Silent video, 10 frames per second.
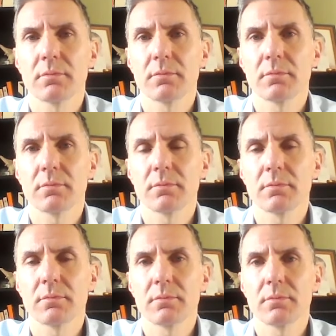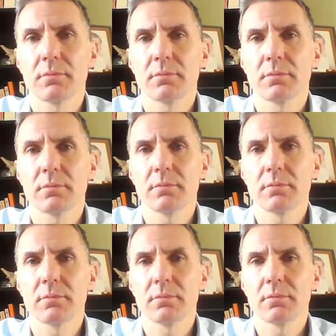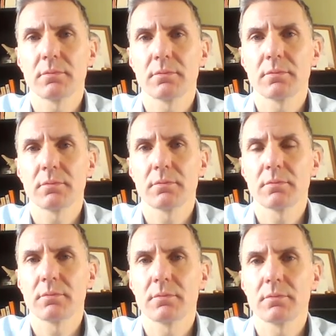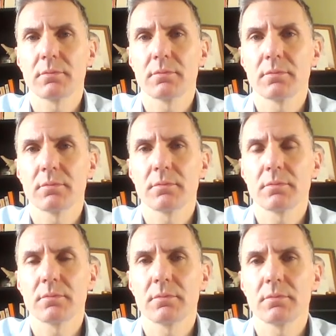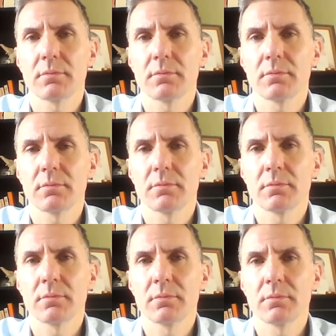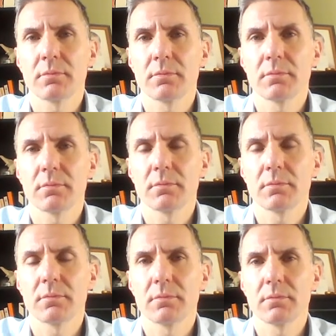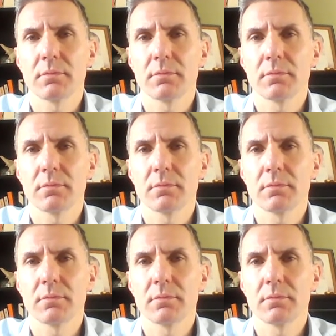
[no speech]